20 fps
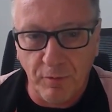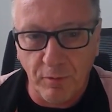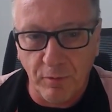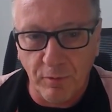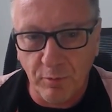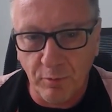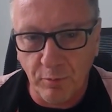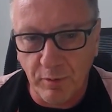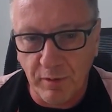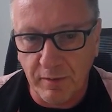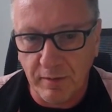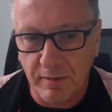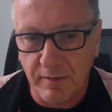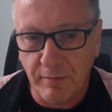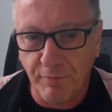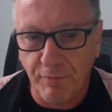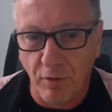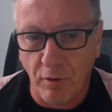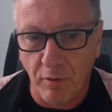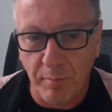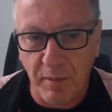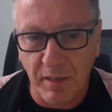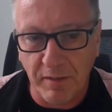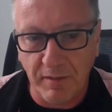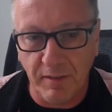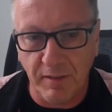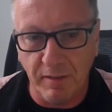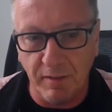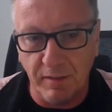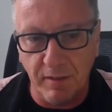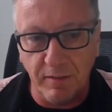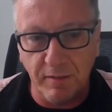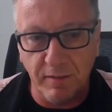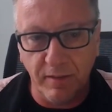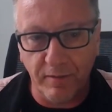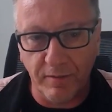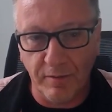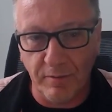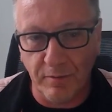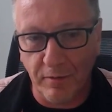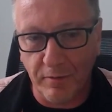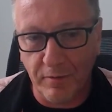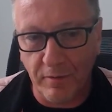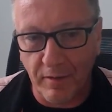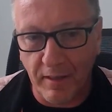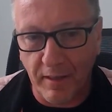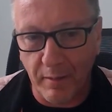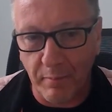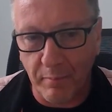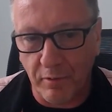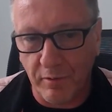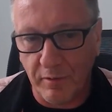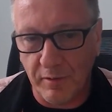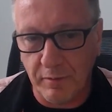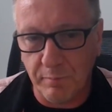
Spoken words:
doing formatting, and there's another library,